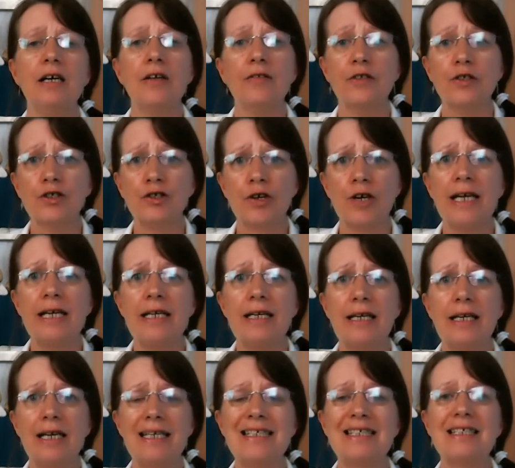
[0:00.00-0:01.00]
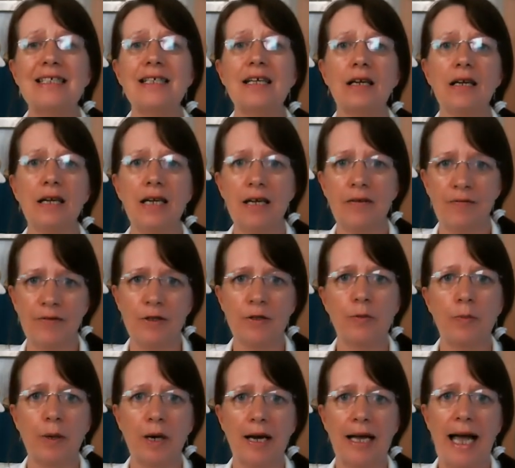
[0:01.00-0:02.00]
The training is delivered
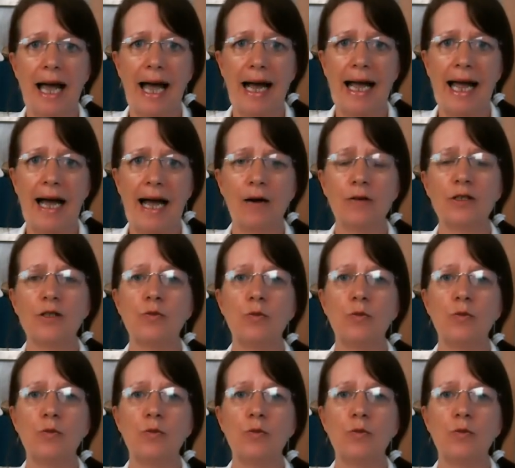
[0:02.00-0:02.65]
by Hangouts.